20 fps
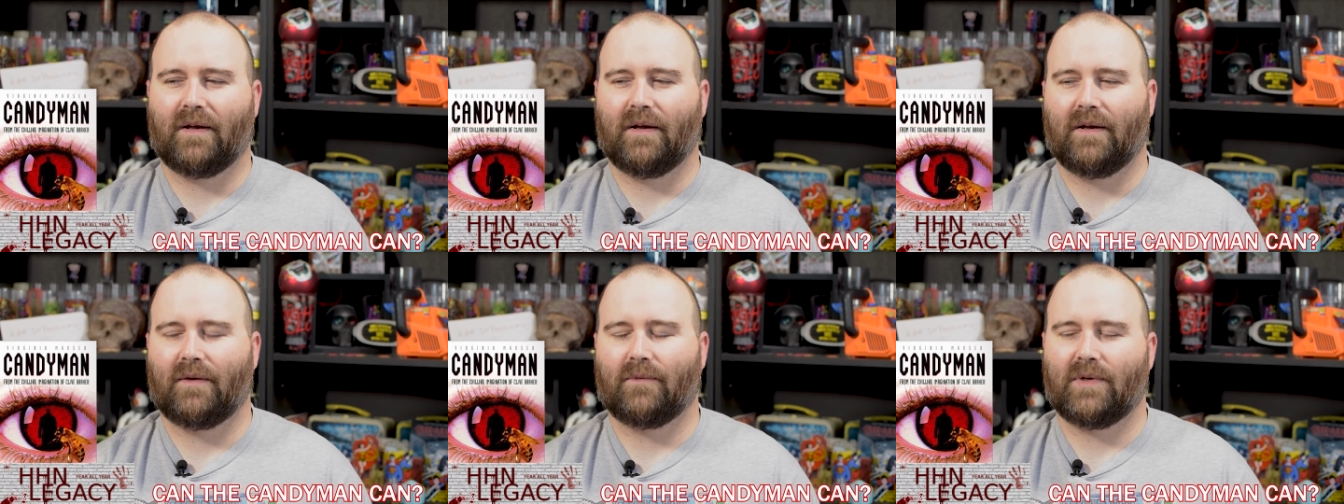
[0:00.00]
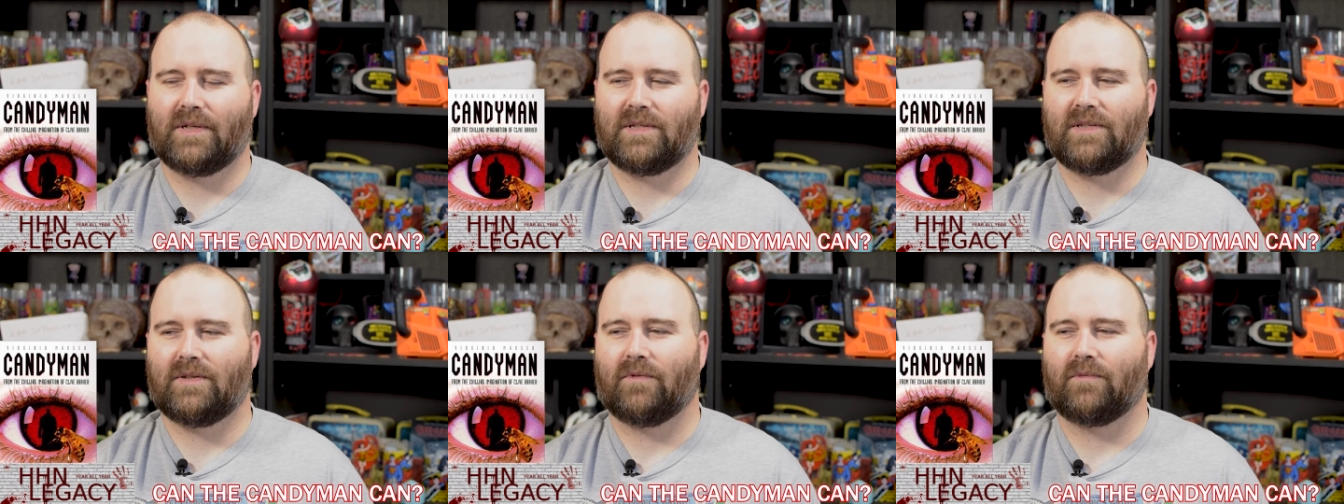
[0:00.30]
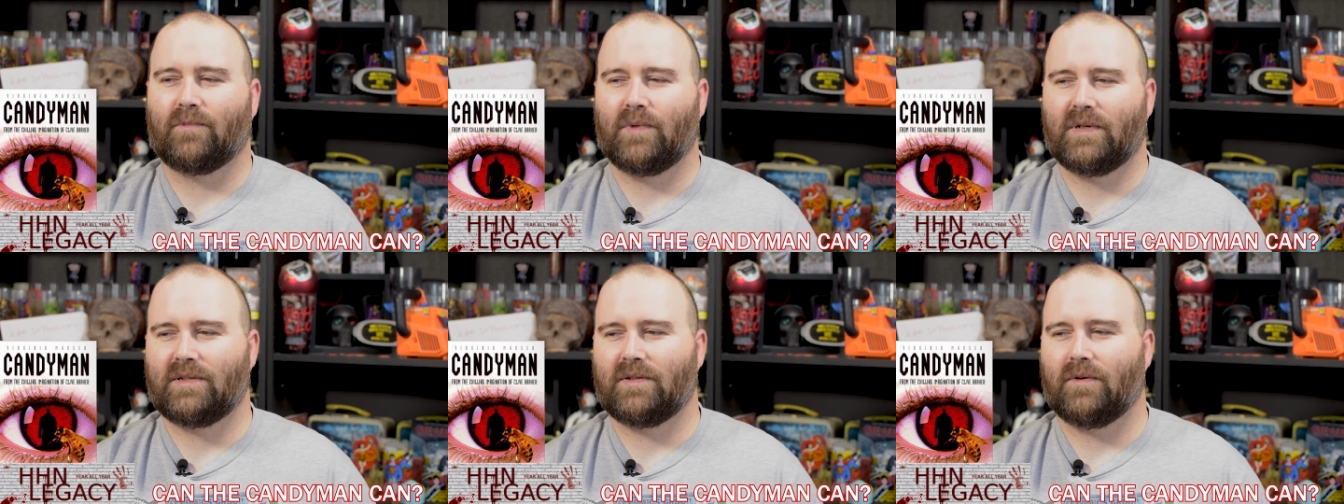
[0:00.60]
what's
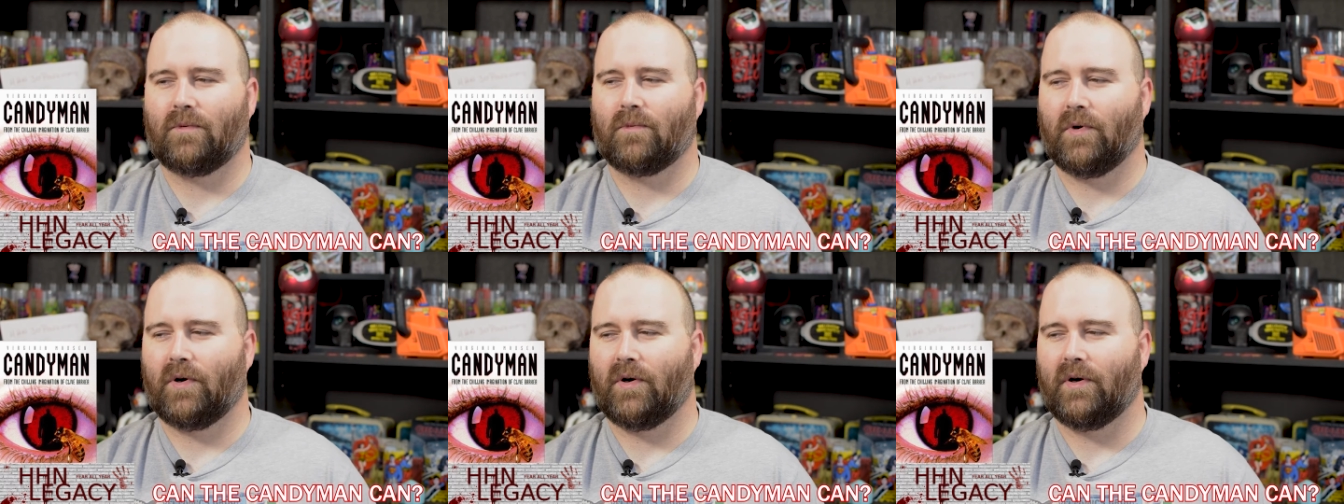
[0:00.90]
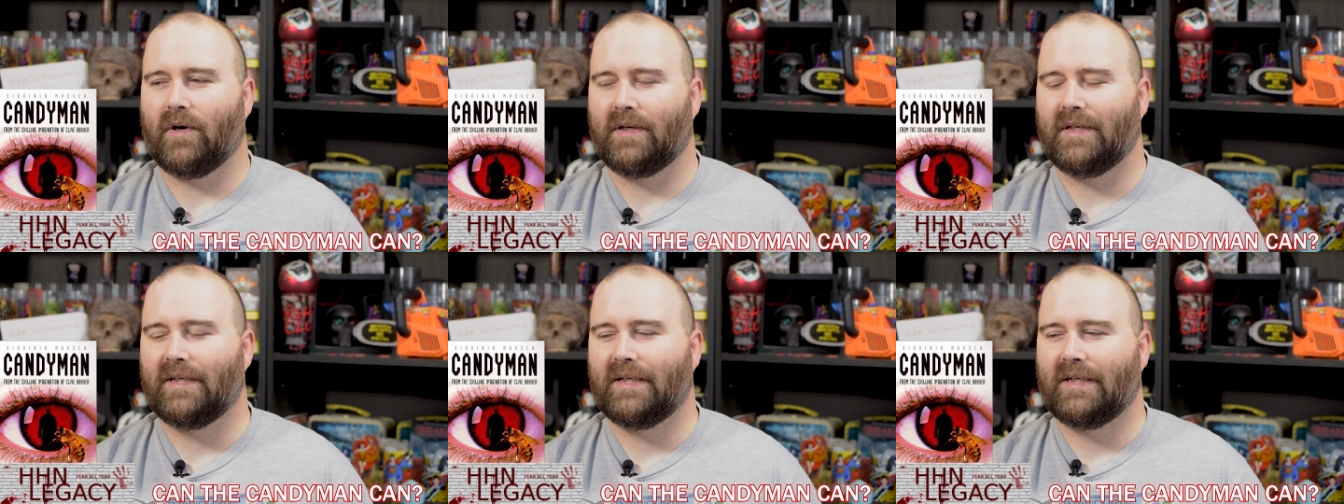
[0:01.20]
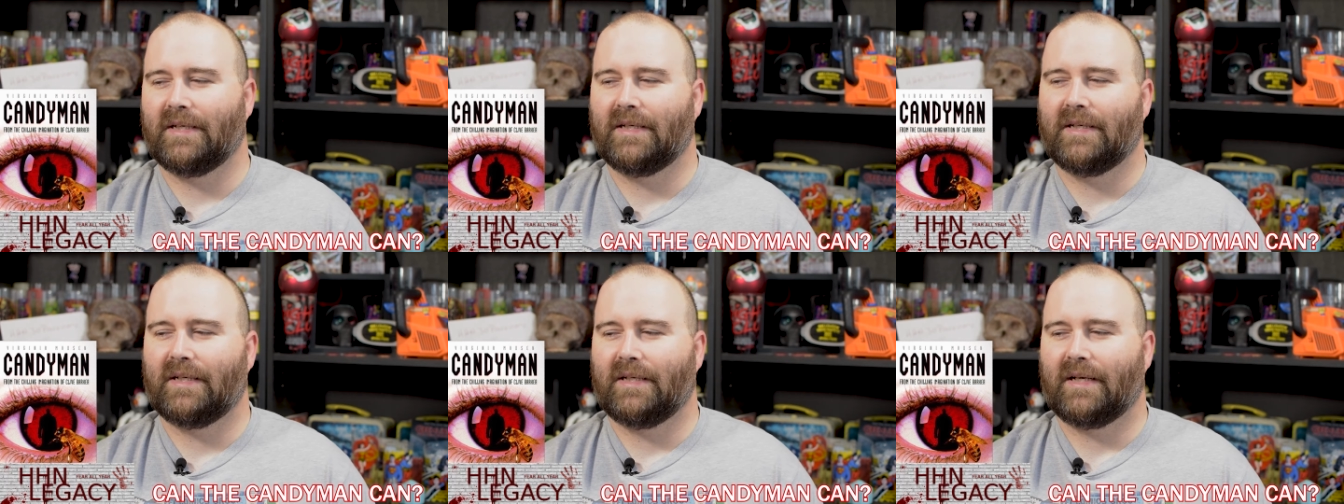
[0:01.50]
the word,
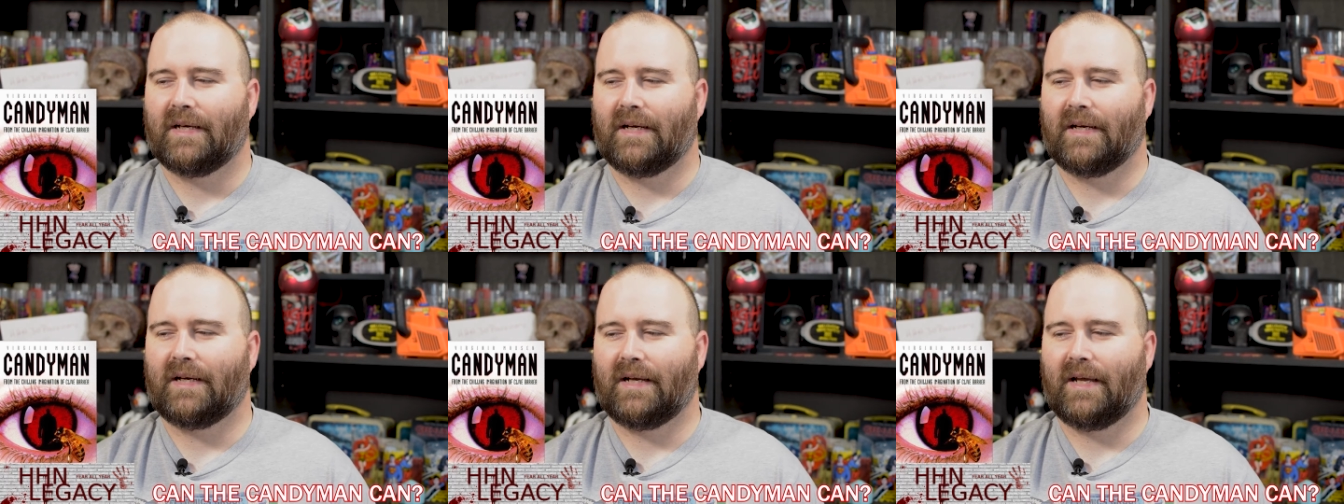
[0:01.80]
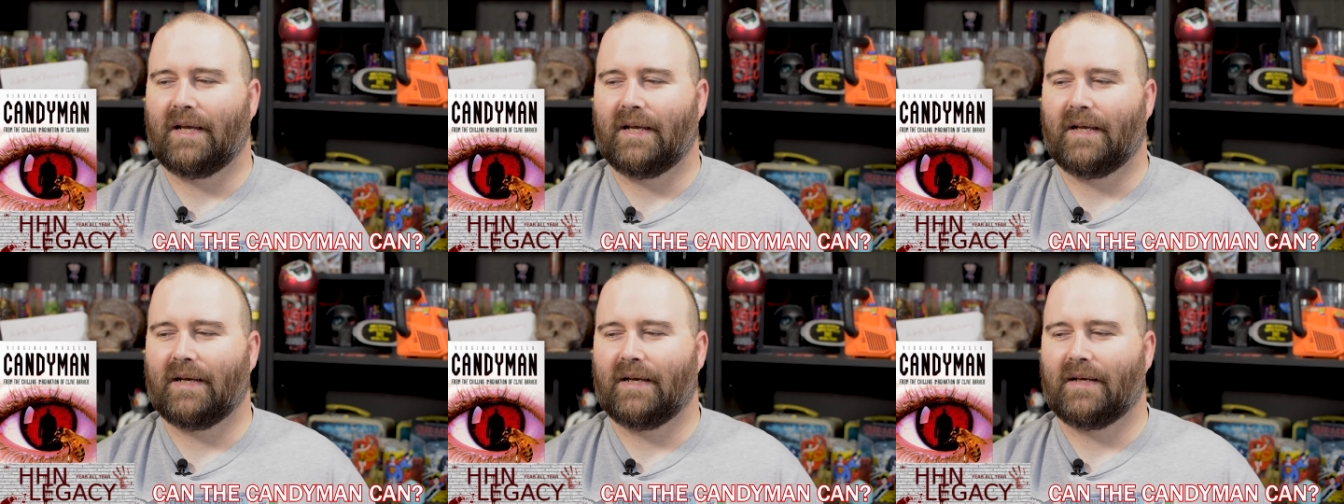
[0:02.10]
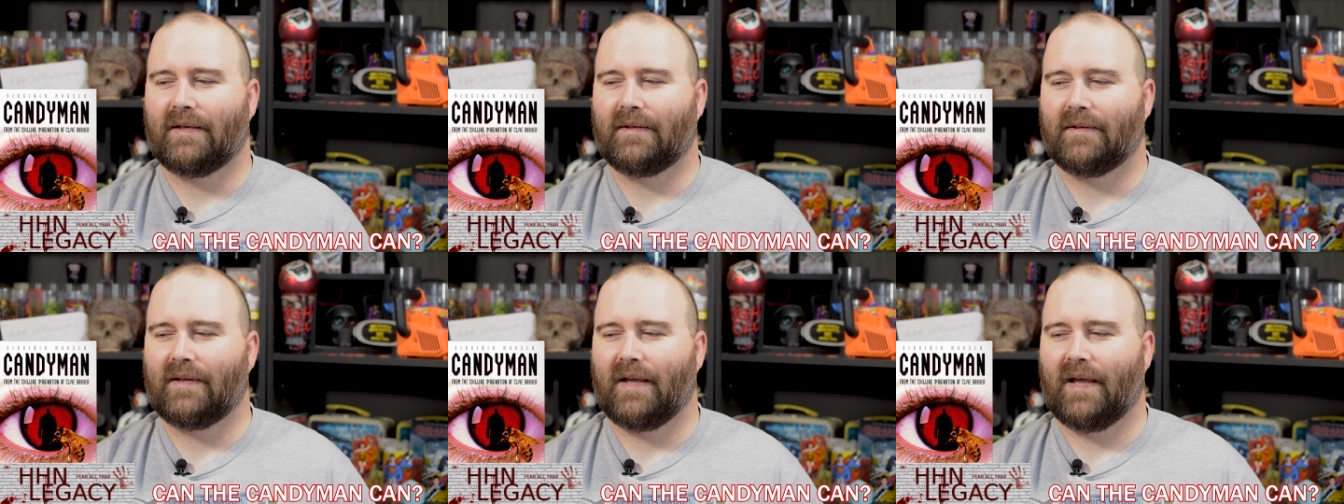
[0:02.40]

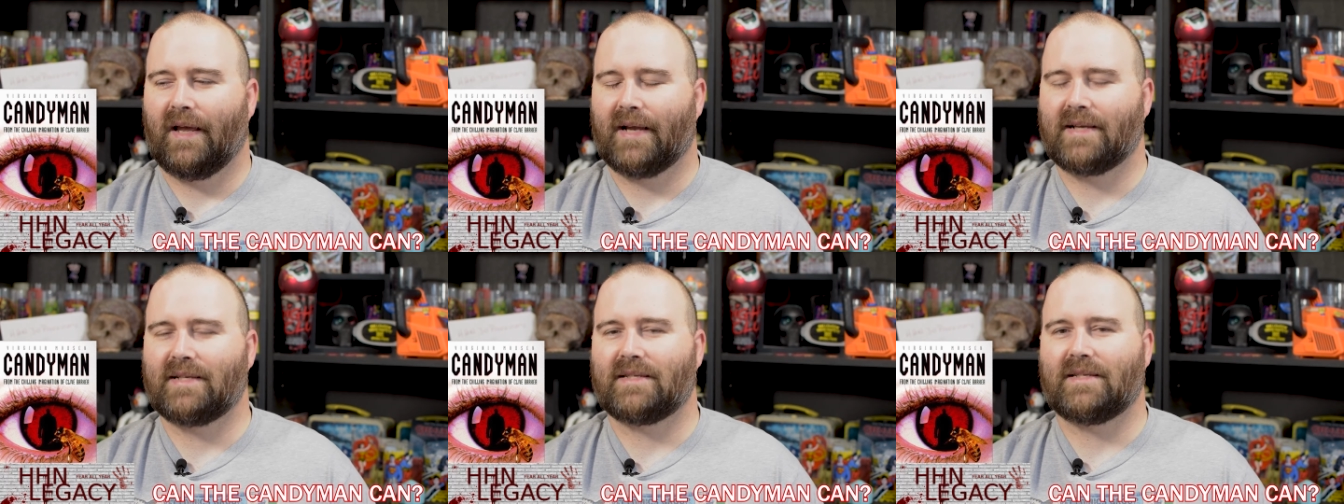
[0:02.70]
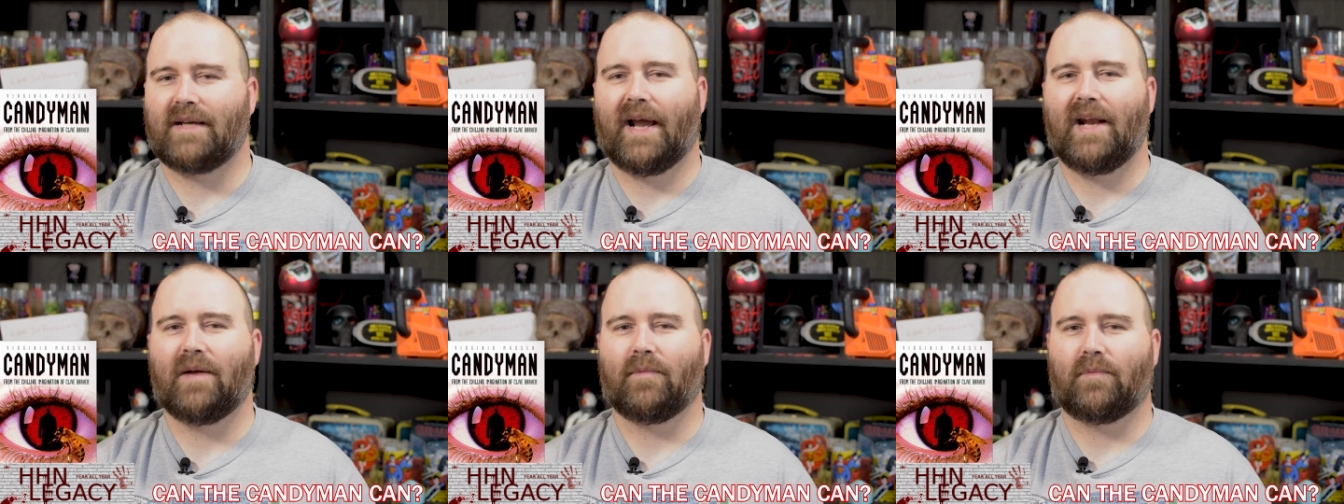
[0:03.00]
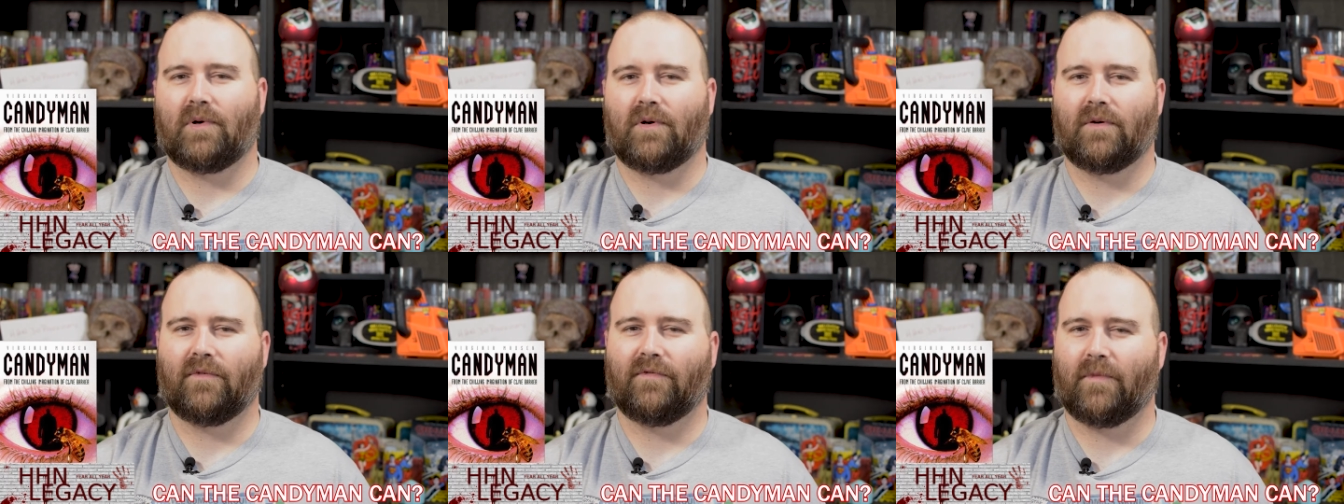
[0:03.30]

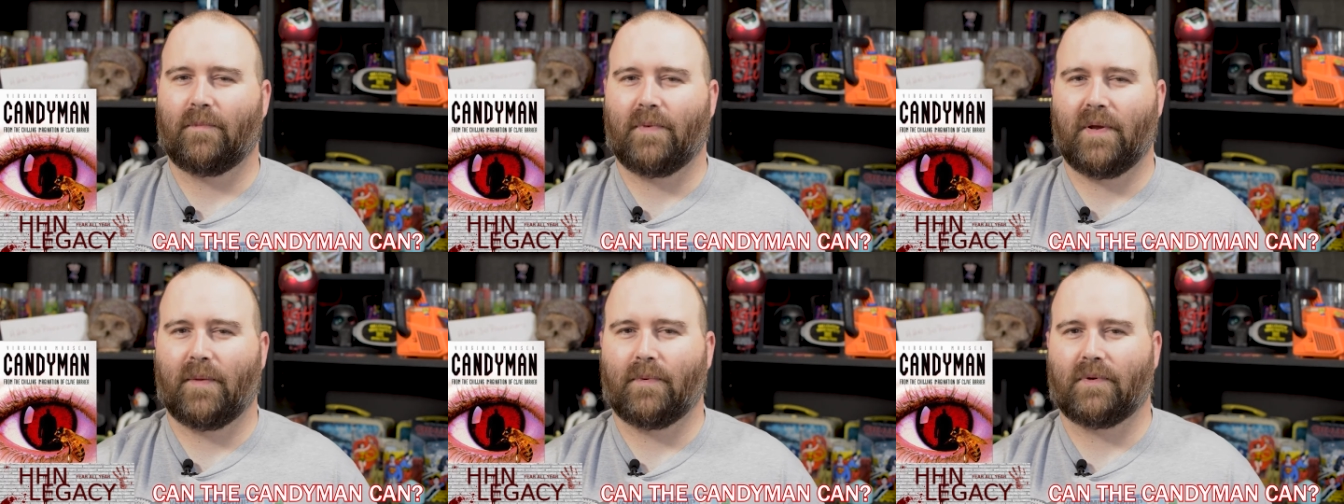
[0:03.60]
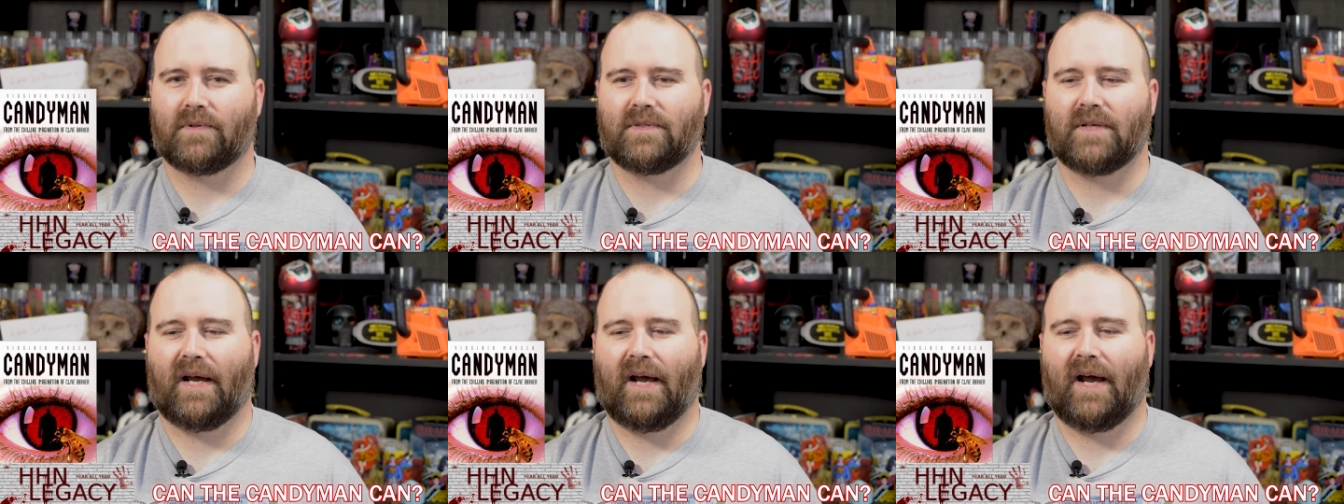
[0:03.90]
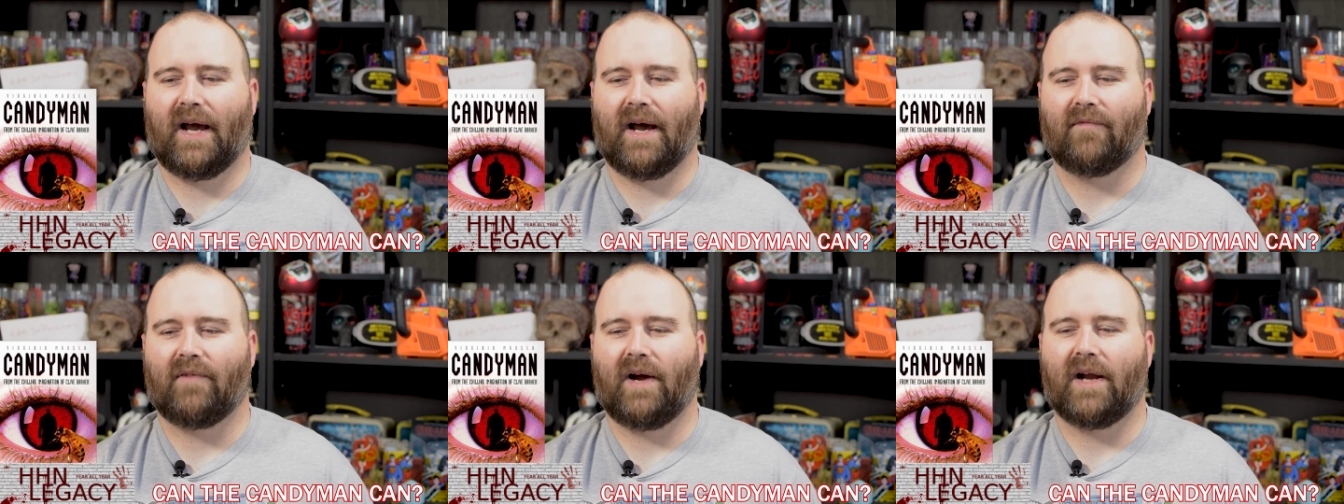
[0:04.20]
excitable for people to
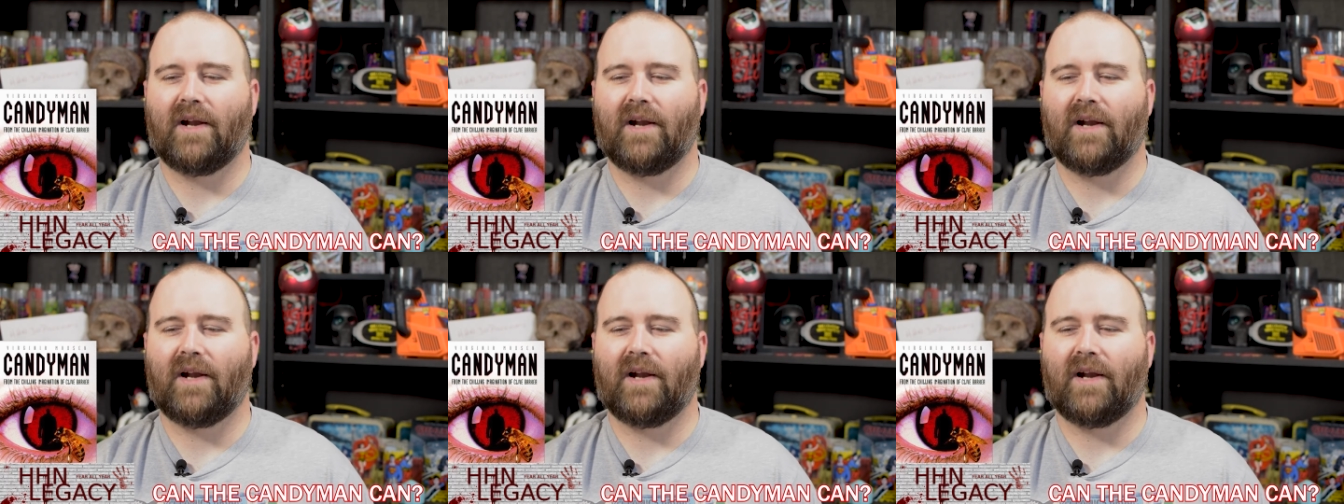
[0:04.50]
have.